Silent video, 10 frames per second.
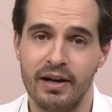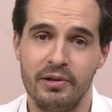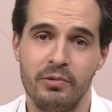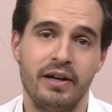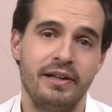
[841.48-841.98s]
by
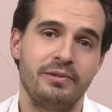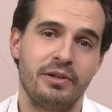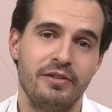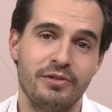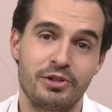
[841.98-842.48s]
the way, to
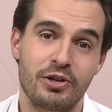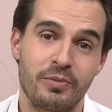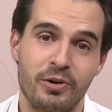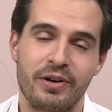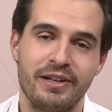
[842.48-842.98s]
give it
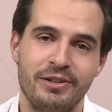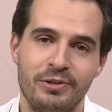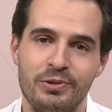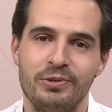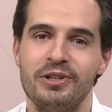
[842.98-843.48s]
some credit
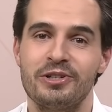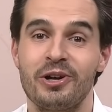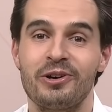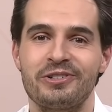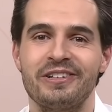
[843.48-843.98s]
to the
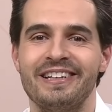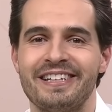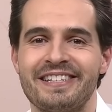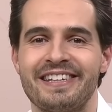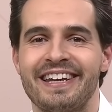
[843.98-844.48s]

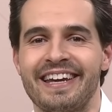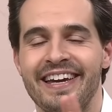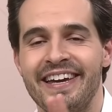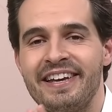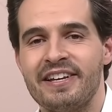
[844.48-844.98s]
socialistic
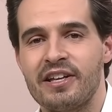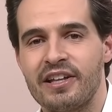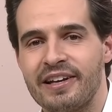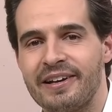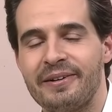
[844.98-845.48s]

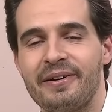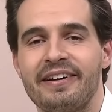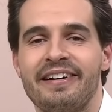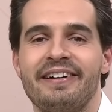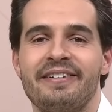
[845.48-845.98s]

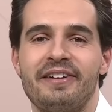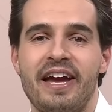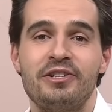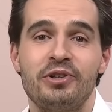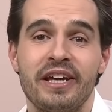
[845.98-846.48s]

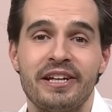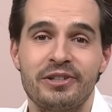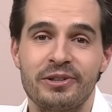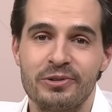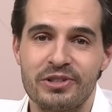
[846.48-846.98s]

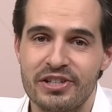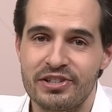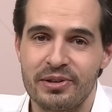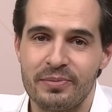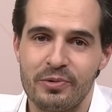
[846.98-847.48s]
educational
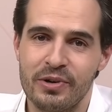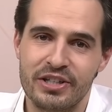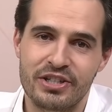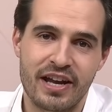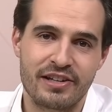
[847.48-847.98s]
system,
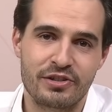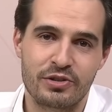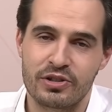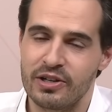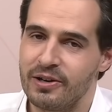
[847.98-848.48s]
which
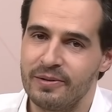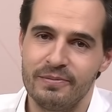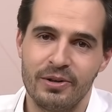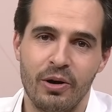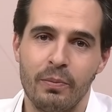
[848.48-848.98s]
has
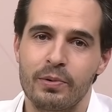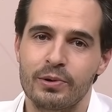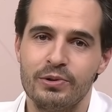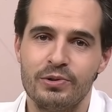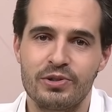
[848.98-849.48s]

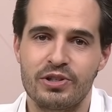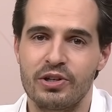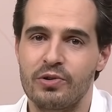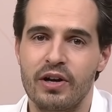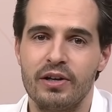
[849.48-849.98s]
produced
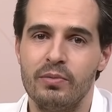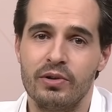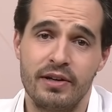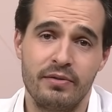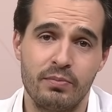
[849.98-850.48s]

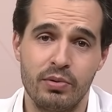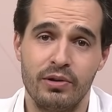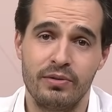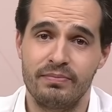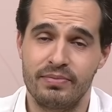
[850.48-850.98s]
incredible, they
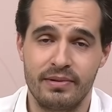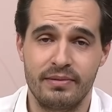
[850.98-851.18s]
put